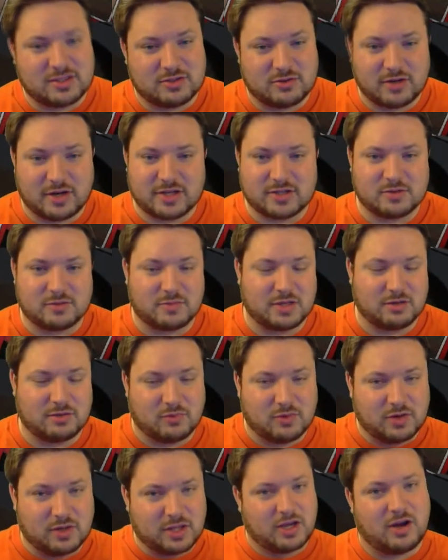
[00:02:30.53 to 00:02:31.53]
and you guys are being
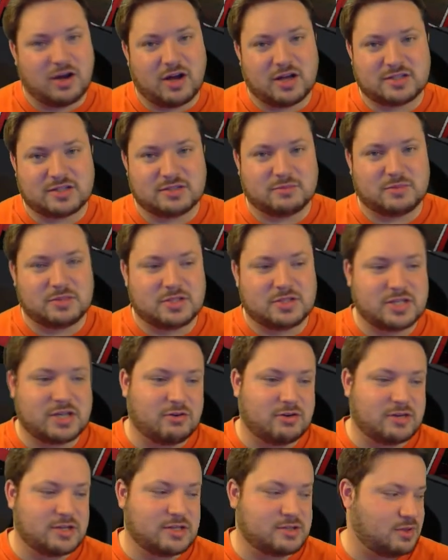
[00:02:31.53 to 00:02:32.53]
really awesome and
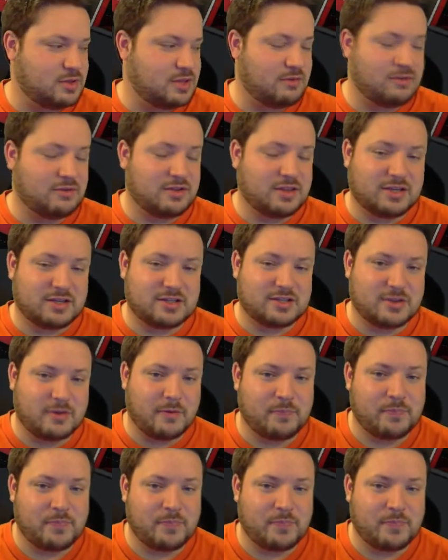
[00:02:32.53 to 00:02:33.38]
generous with everything. So